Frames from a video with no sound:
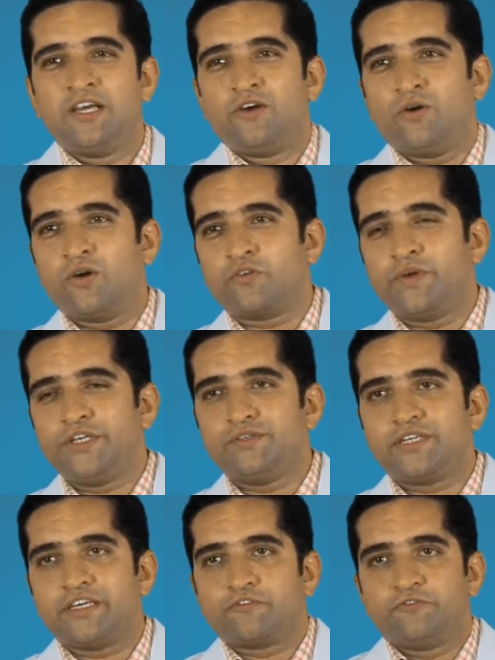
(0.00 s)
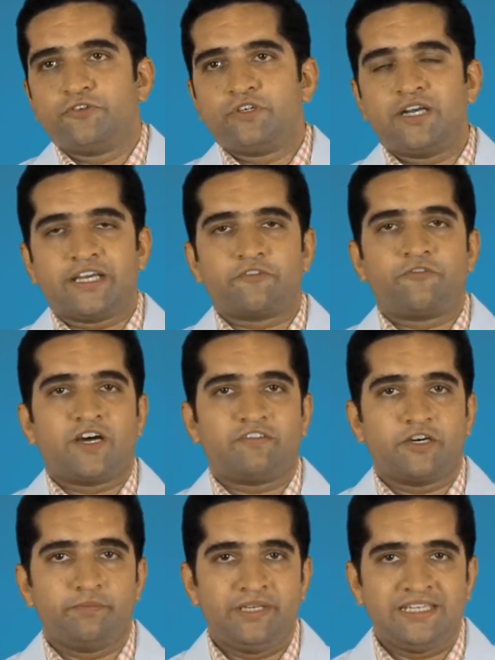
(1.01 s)
or when you take food like
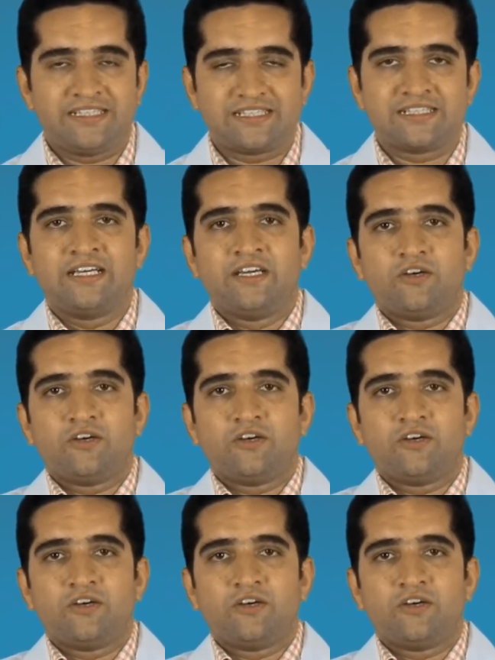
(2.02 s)
fava beans.